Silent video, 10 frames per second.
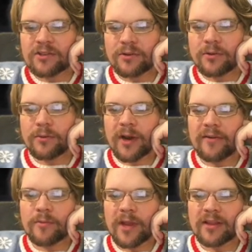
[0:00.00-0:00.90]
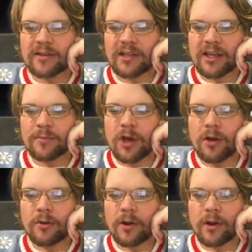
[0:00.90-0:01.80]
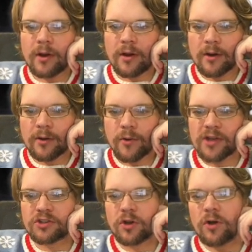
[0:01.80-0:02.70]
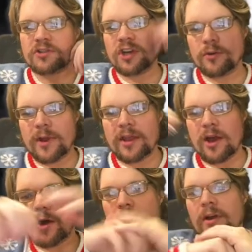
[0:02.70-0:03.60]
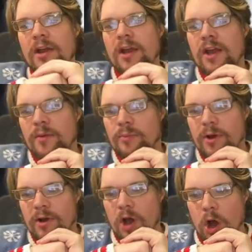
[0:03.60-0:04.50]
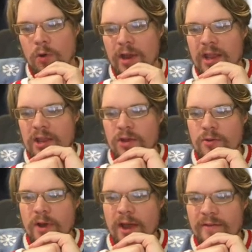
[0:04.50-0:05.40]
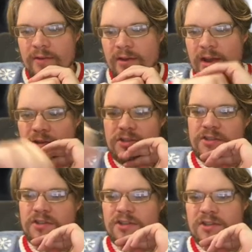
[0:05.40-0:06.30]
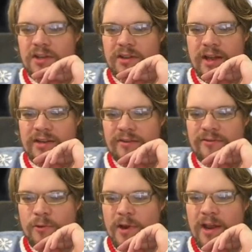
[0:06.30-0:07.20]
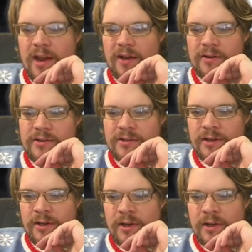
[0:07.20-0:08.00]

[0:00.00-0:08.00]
Cool, whatever. Meet the team. Don't care. Quest goals. Here we go. Pro Oni, you have encountered. So this is just they unlocked it 48 hours.